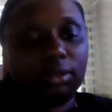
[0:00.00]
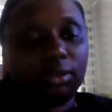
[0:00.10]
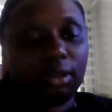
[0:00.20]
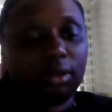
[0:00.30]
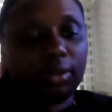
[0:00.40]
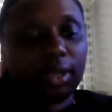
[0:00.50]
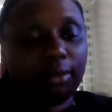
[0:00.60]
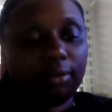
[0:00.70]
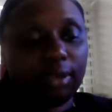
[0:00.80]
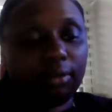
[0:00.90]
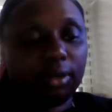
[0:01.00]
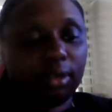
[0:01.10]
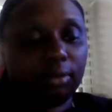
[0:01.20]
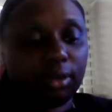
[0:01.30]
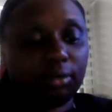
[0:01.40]
Now we got ring,
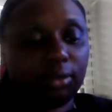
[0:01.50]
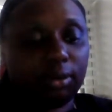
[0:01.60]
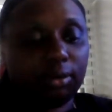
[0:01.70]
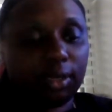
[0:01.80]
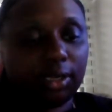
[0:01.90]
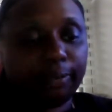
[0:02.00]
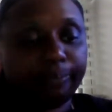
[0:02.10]
ring, ring, ring, ring.